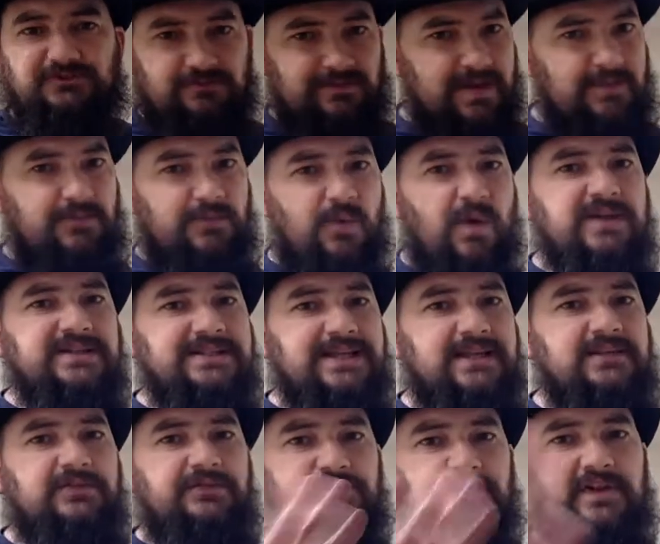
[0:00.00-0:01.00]
Remember what I
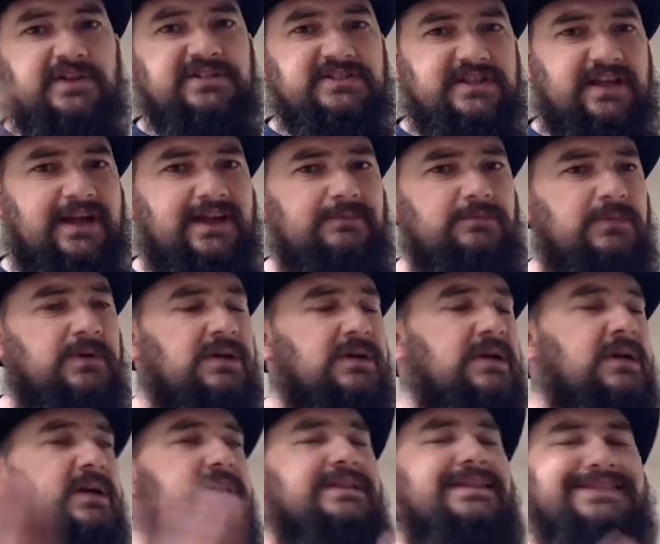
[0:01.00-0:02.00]
said the first time?
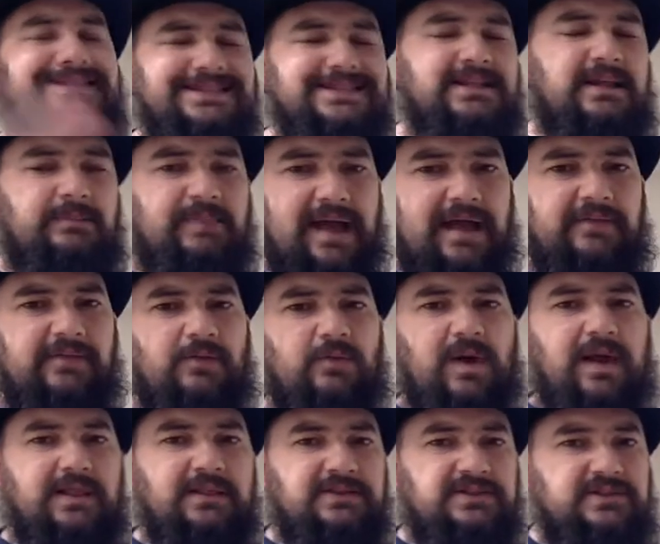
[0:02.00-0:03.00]
This isn't about the
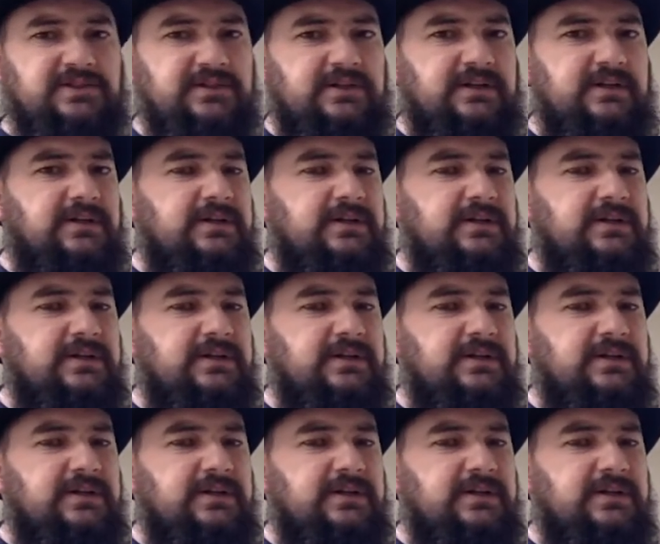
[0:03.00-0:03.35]
Welsh.